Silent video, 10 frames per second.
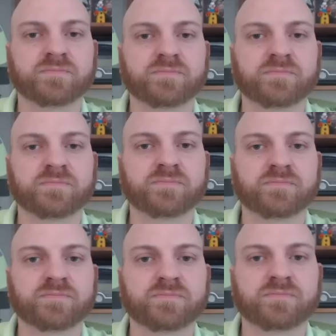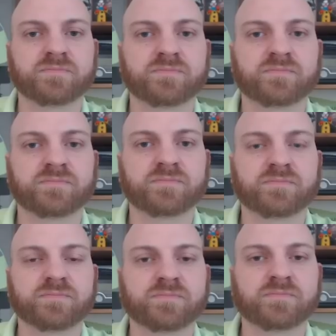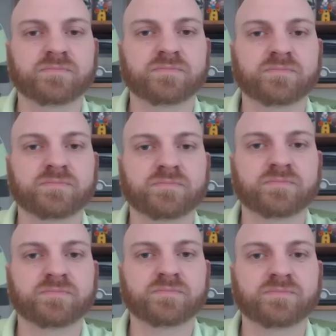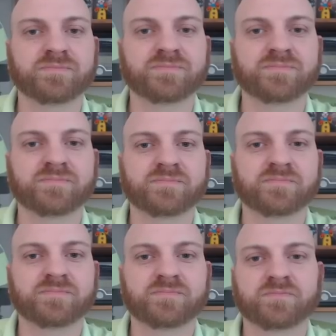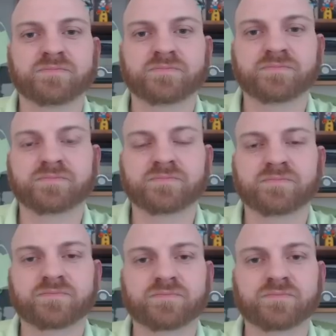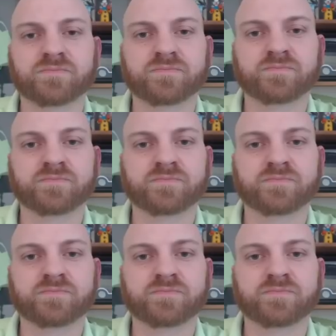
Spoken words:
No words are spoken by the person on screen.